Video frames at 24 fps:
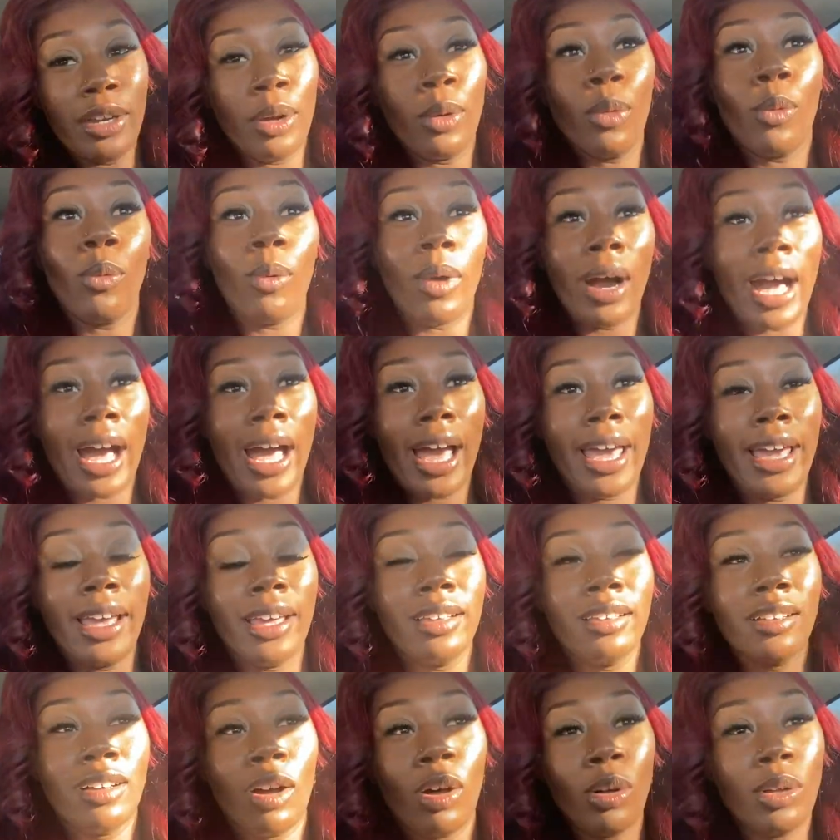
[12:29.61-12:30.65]
Why?
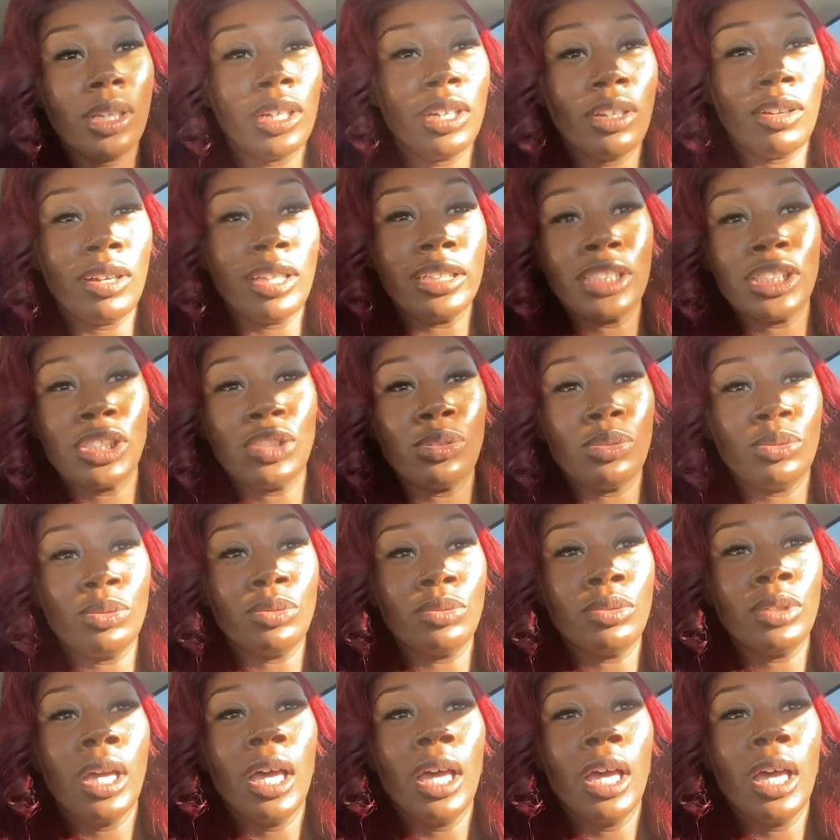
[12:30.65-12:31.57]
Holding on to.